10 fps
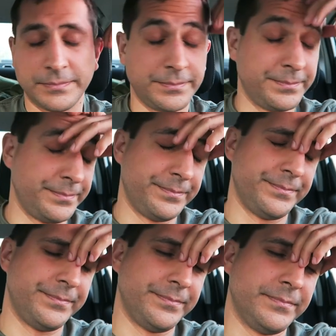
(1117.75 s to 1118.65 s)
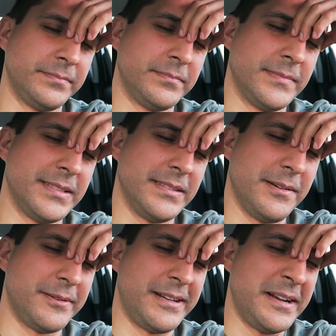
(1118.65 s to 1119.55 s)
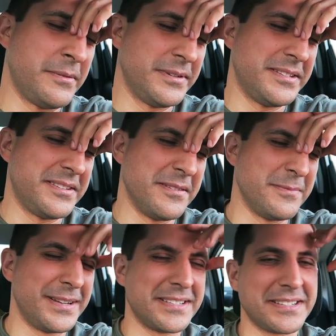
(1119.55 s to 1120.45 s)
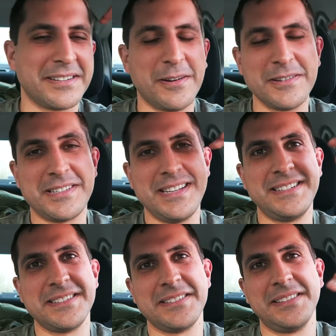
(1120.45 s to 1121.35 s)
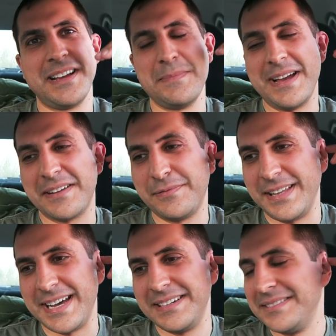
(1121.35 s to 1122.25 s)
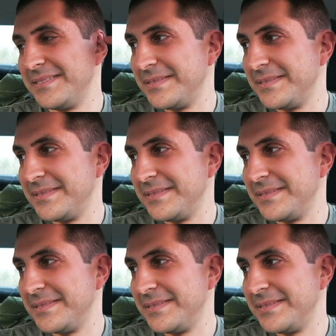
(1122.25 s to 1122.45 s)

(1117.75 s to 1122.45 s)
Mm-hmm. Don't lie down flat. Oh well, I always do because the car seat doesn't lie back flat.